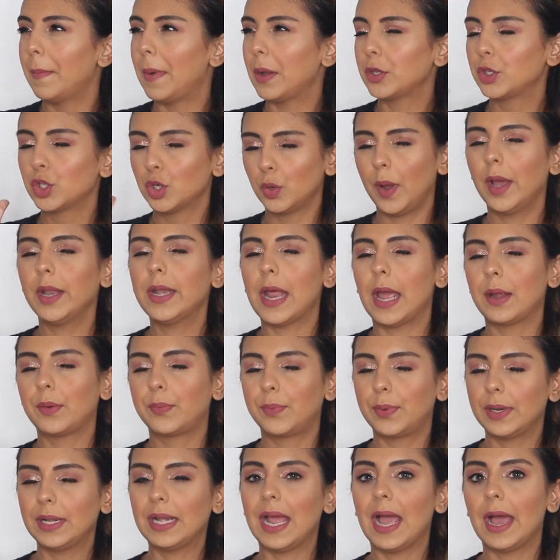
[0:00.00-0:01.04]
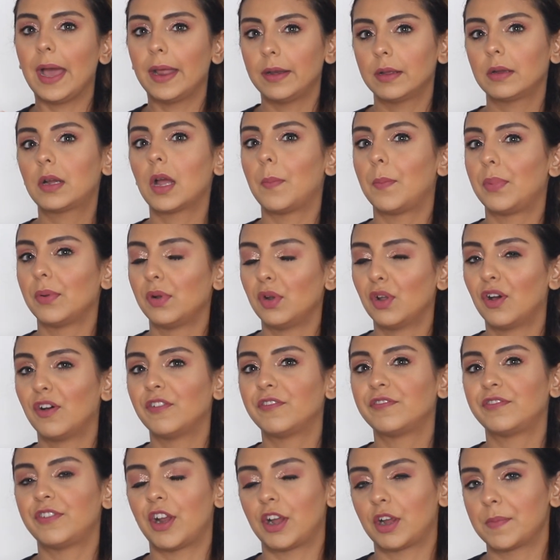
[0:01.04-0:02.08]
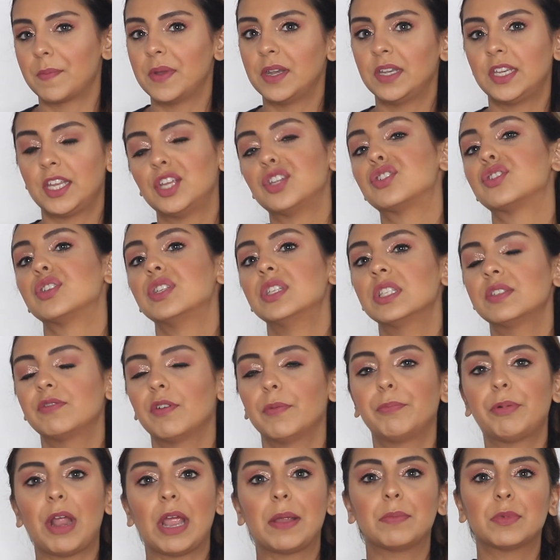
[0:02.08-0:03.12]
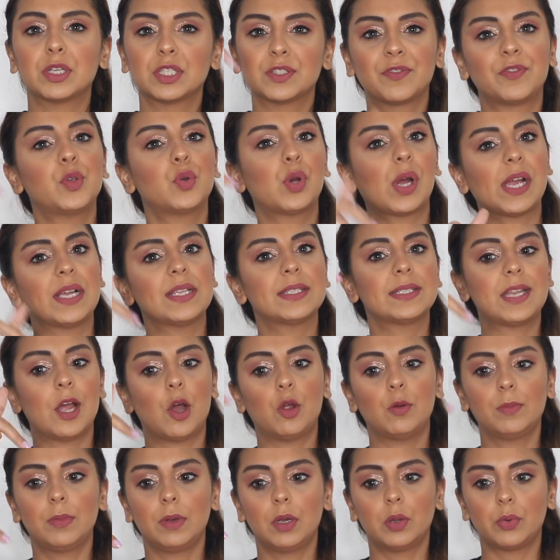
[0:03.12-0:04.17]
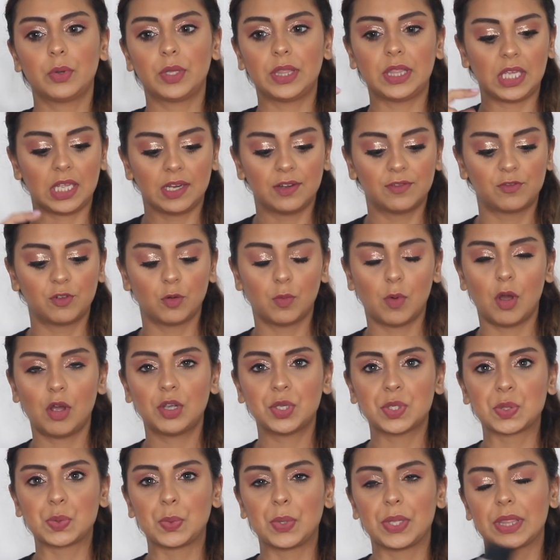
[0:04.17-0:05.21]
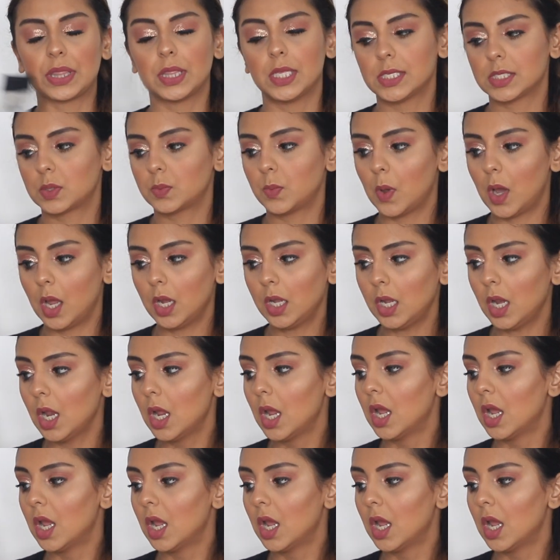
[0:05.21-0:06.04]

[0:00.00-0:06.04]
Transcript: You know what, I will add a couple of recommendations for primers for you guys down below in the info box with this one.